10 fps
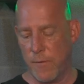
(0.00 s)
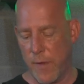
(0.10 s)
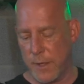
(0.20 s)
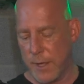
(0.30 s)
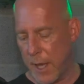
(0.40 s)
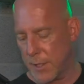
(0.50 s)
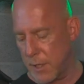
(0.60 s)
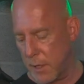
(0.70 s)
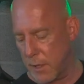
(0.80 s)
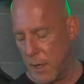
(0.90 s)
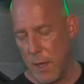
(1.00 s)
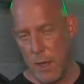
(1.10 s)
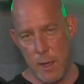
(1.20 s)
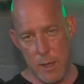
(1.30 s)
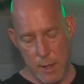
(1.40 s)
fantastic,
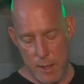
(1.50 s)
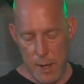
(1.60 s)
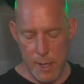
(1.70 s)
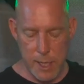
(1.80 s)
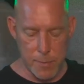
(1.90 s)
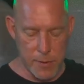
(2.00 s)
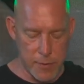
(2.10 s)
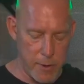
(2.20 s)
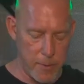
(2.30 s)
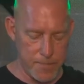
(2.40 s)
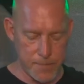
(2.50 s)
and I keep it there.